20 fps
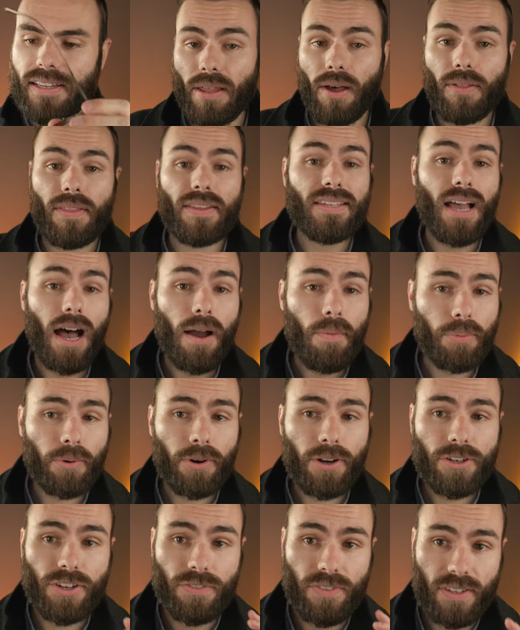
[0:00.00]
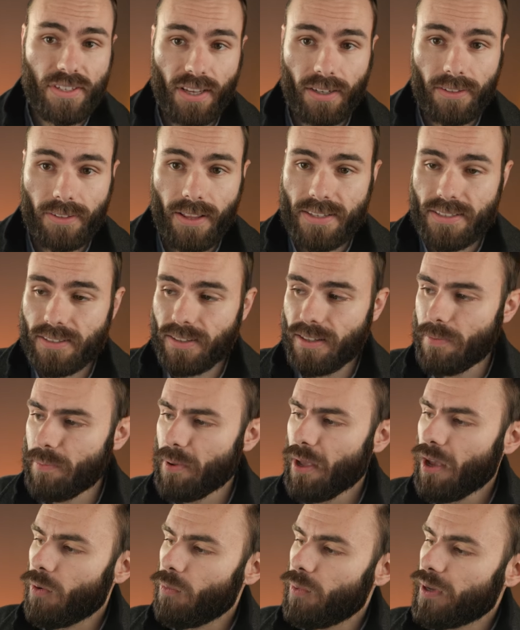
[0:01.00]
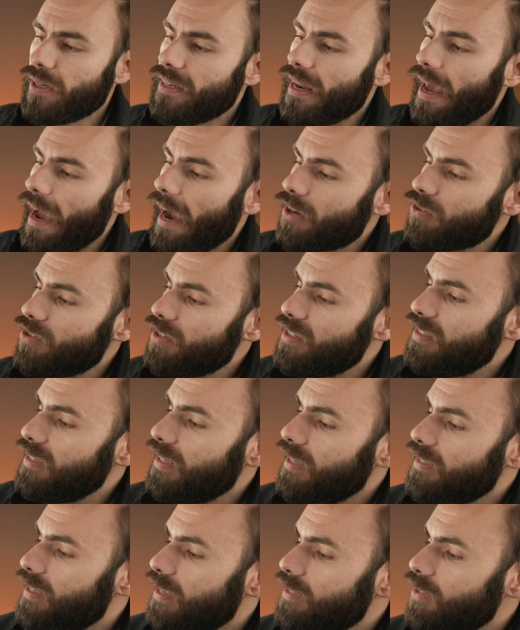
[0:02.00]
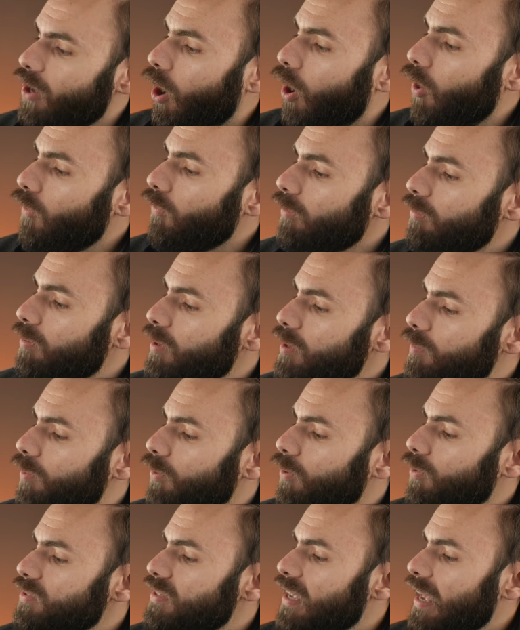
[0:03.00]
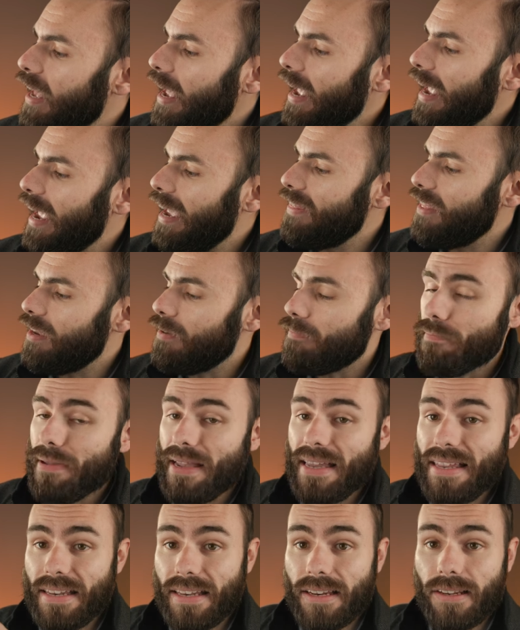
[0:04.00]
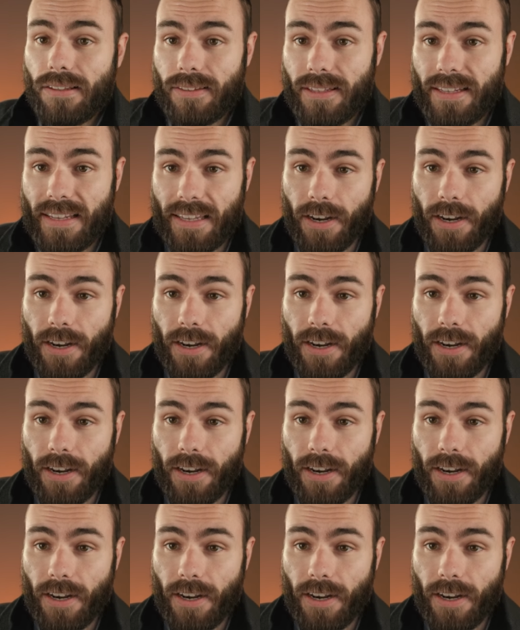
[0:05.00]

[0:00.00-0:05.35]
Now on the top ridge of the sunglass clip, we can actually see it says Oliver Peoples and then made in Italy.